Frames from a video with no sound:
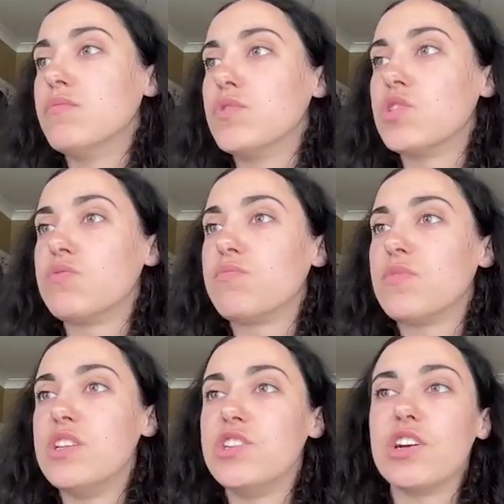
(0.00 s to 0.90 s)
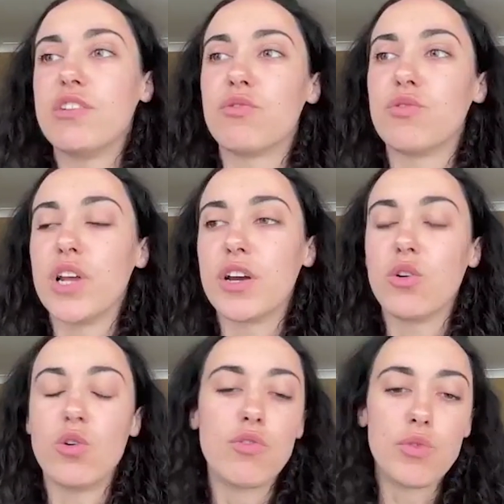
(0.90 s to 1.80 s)
Just in general, like
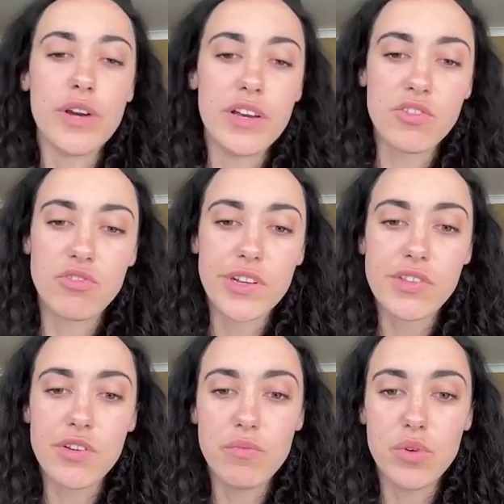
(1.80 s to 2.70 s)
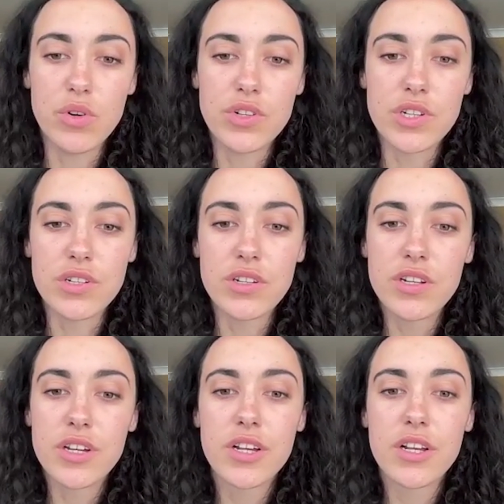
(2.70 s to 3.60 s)
oral history is so important
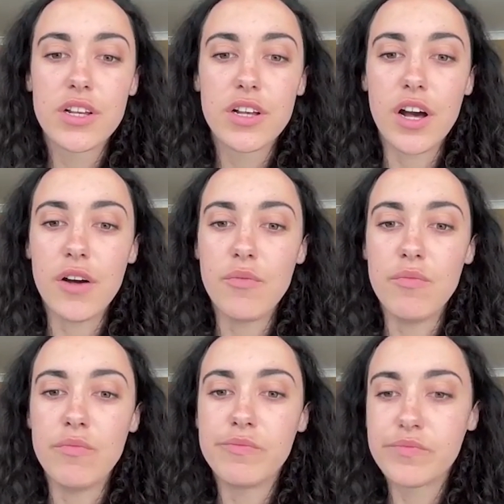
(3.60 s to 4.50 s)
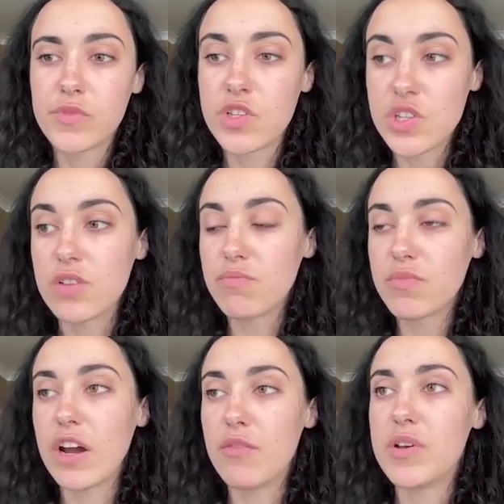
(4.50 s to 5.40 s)
to
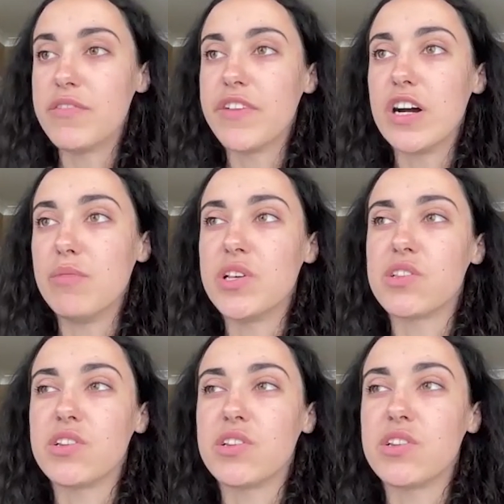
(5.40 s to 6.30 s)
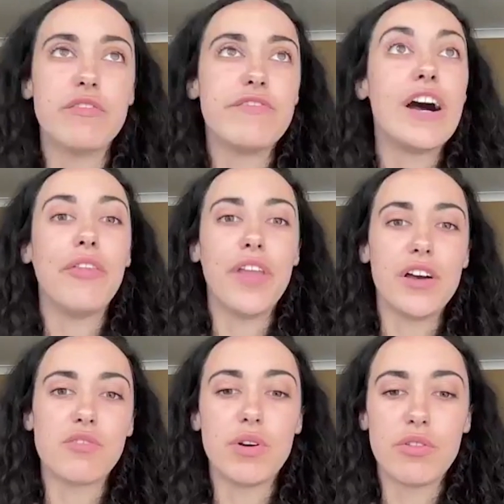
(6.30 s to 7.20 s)
Caribbean families. And I think I've found that
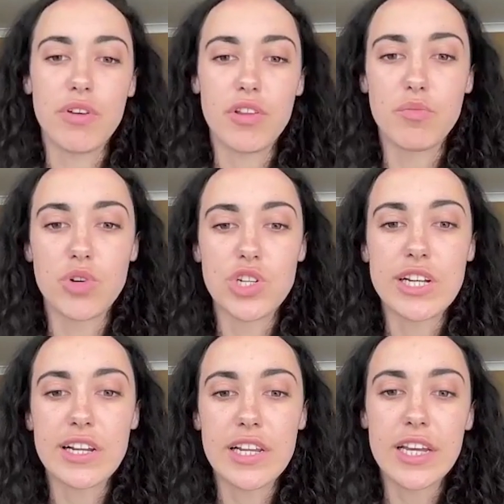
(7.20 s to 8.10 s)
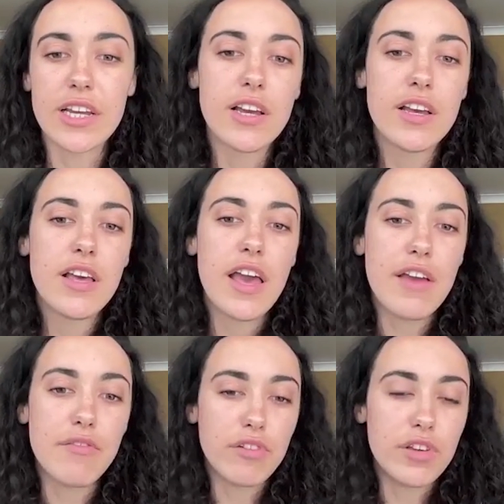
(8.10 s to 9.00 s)
as well throughout the project. Like
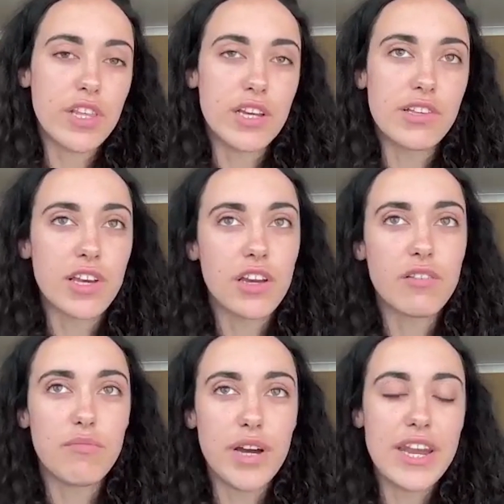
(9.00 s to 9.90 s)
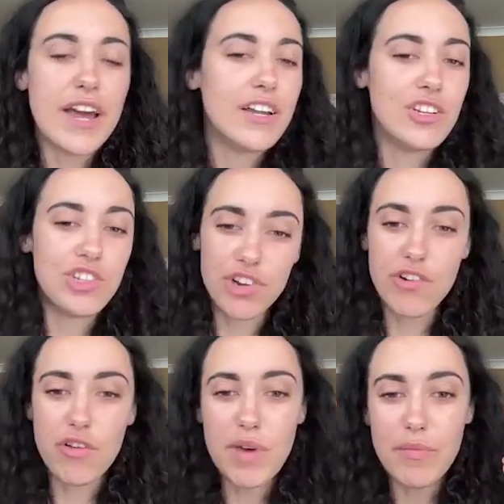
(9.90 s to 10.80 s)
everything is like my nan trying
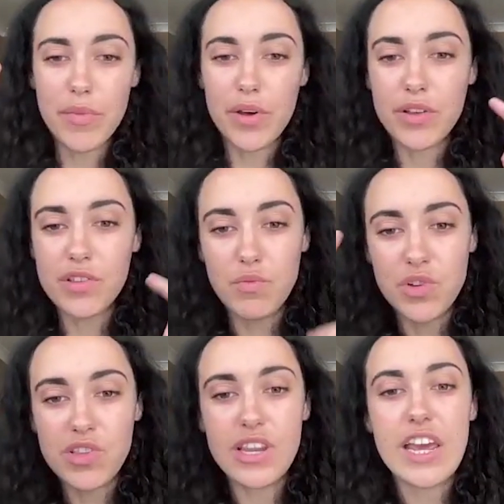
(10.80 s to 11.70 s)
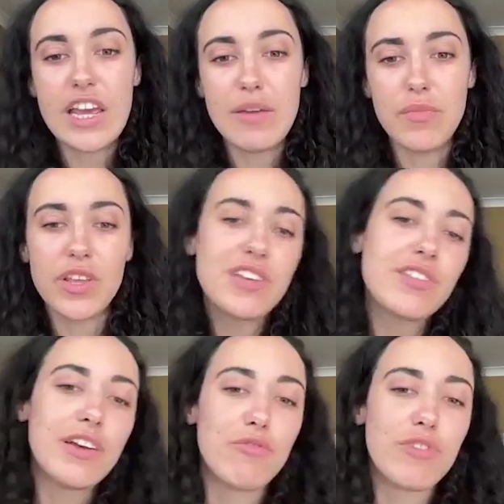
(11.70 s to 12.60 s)
to remember someone's name, but that
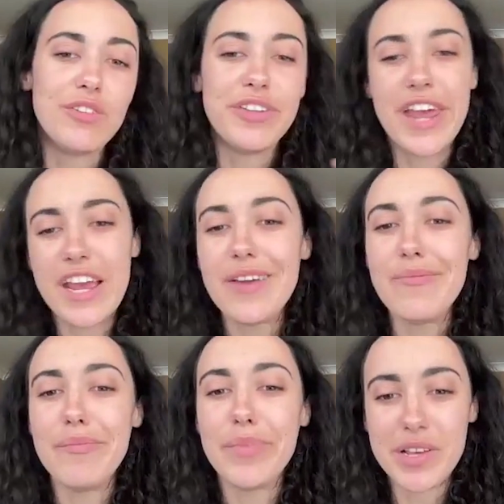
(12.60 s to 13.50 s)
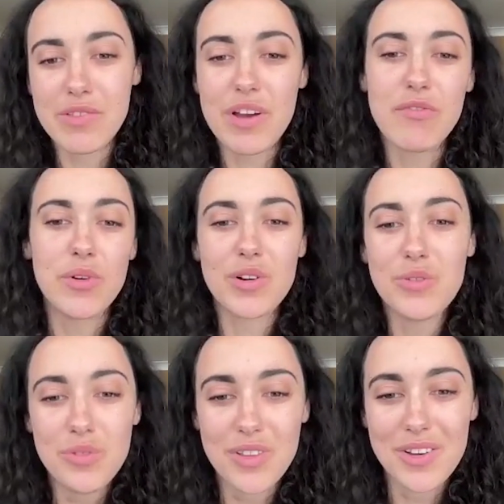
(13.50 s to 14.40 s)
isn't their real name, but it's what everyone
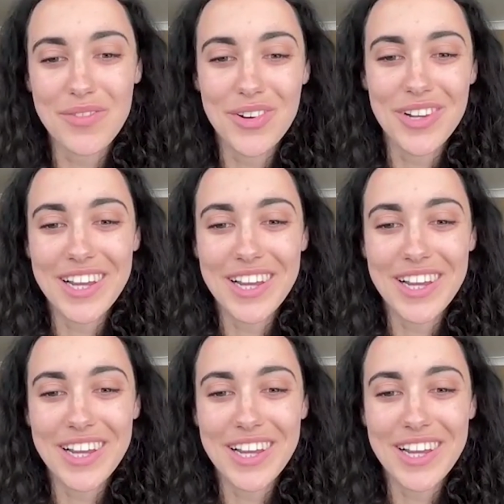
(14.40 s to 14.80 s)
called them, or